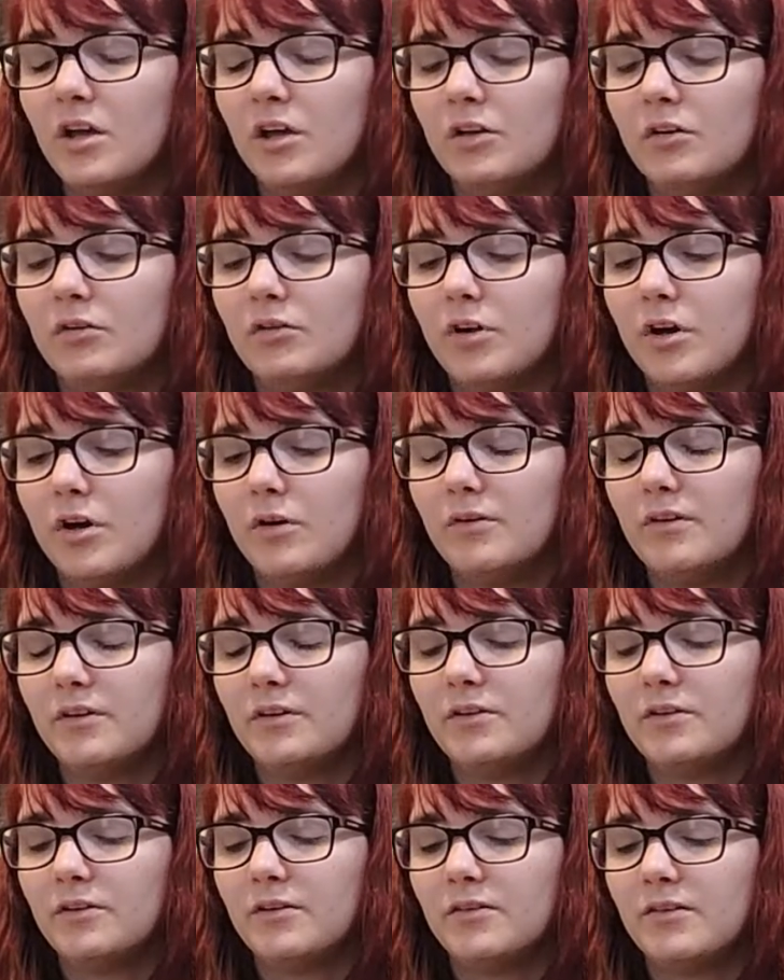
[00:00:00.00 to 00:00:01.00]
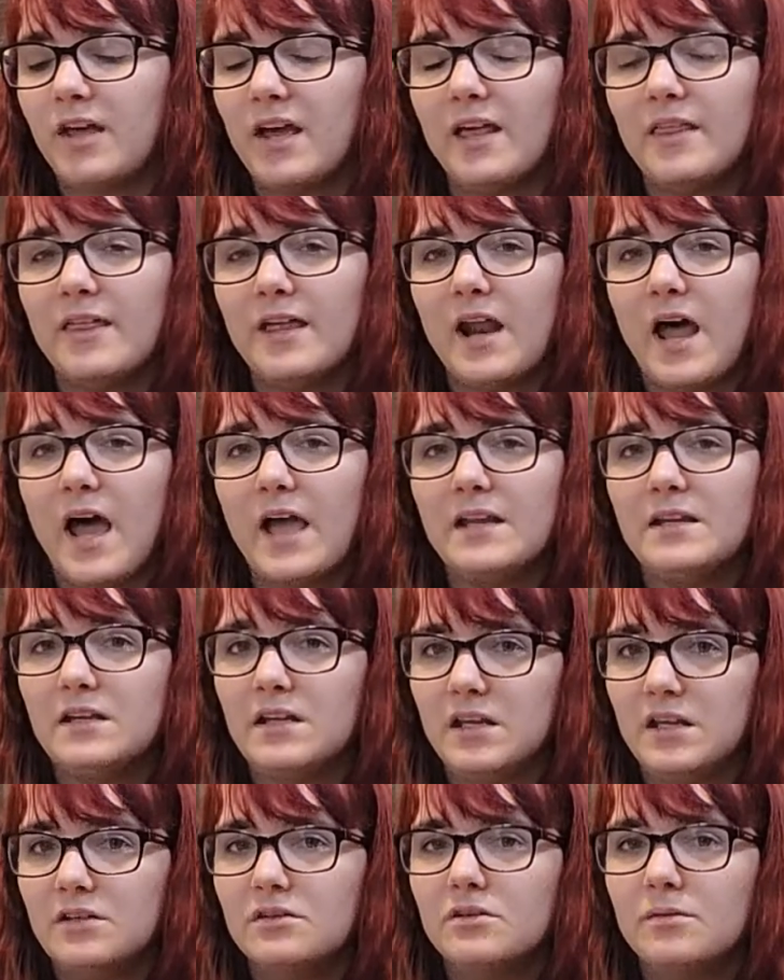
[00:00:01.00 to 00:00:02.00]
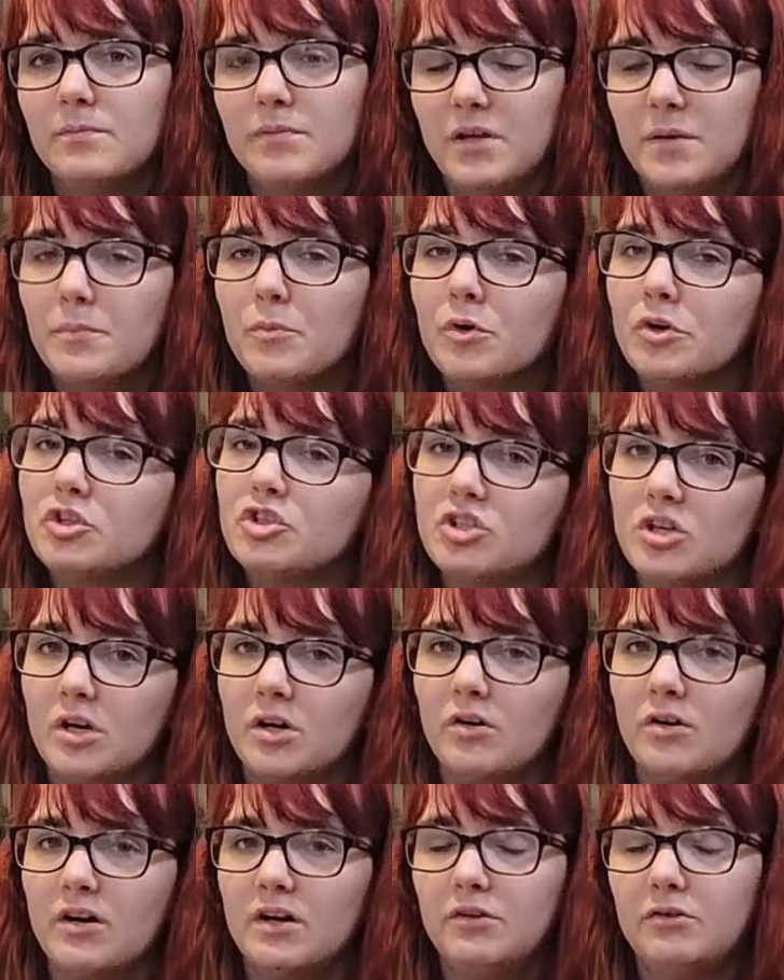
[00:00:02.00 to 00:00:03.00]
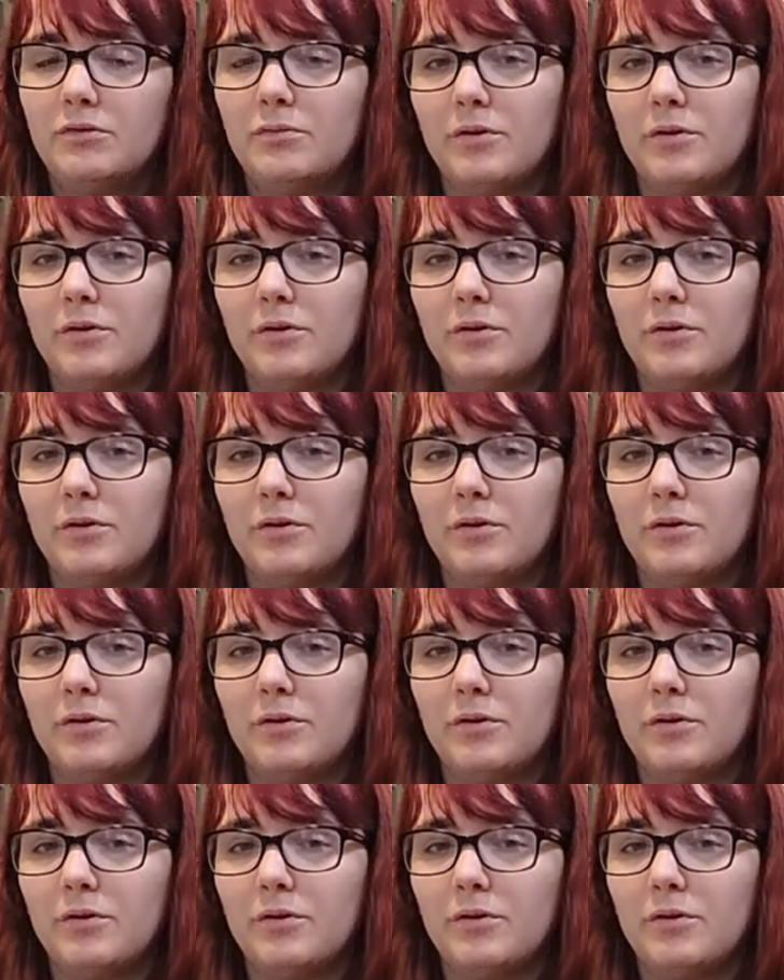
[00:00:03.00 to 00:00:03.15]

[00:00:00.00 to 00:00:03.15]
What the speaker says: So this could say that I need to be more generous